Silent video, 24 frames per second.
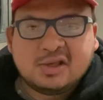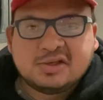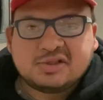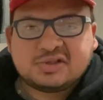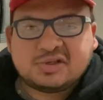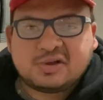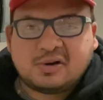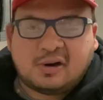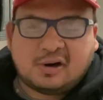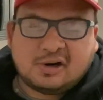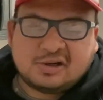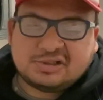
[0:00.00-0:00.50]

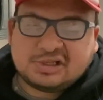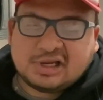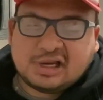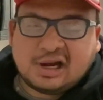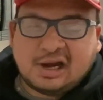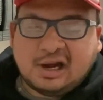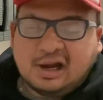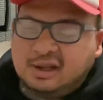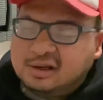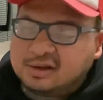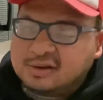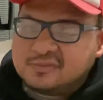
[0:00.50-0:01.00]
So R J
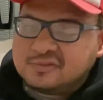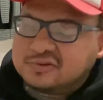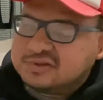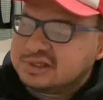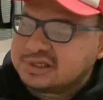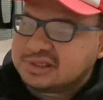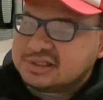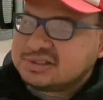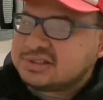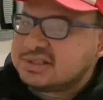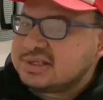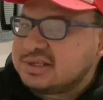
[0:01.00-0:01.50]
Olives, you
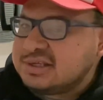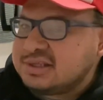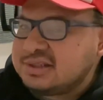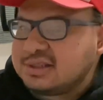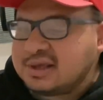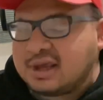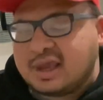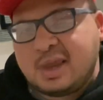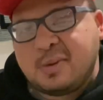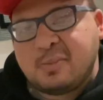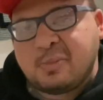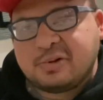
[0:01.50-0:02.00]
can see
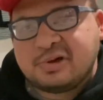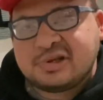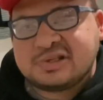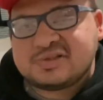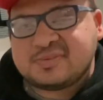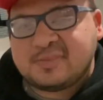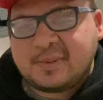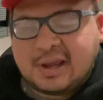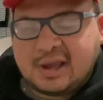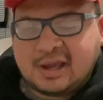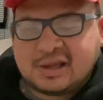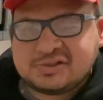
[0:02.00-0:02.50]
the apron is
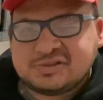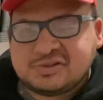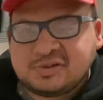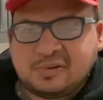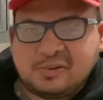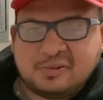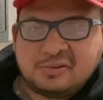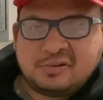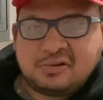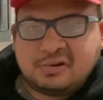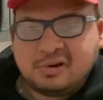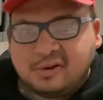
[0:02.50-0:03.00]
back, so
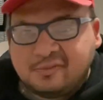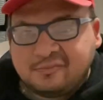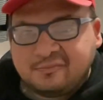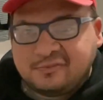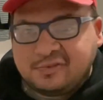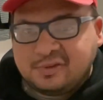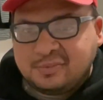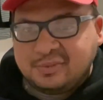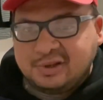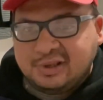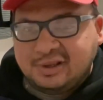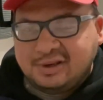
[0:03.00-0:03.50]
don't come
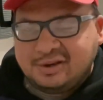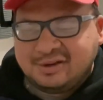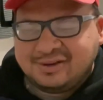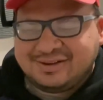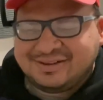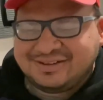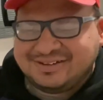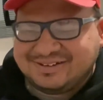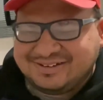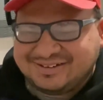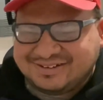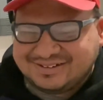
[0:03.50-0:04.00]
for
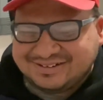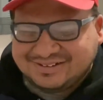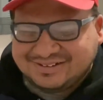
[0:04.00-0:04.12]
me.